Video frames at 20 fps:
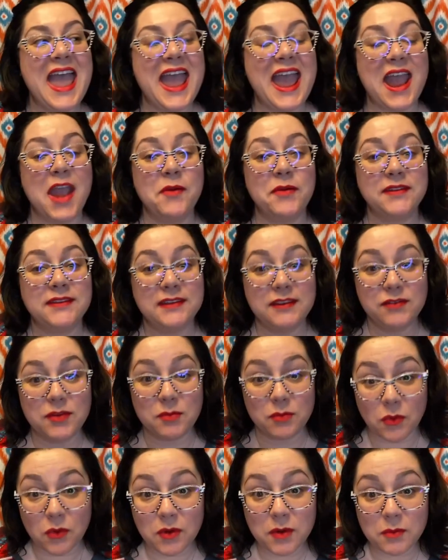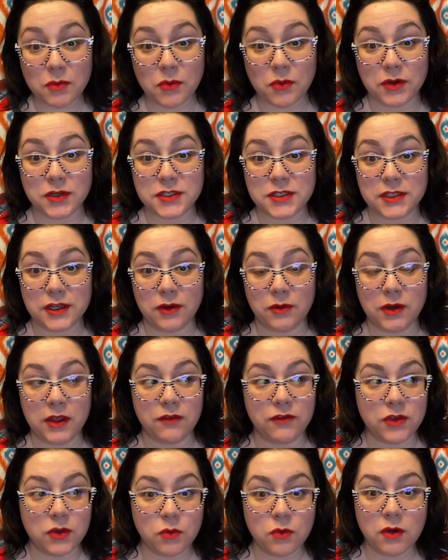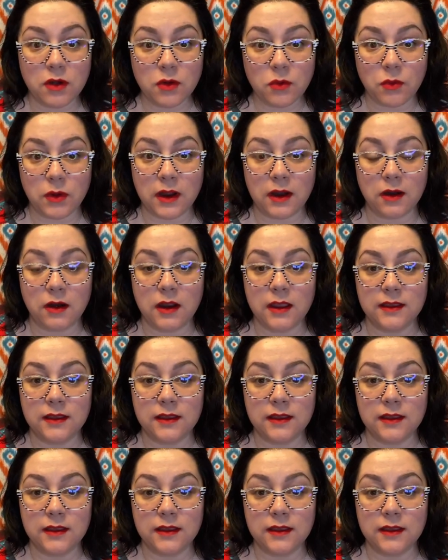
And what's even more important to note, if you weren't aware,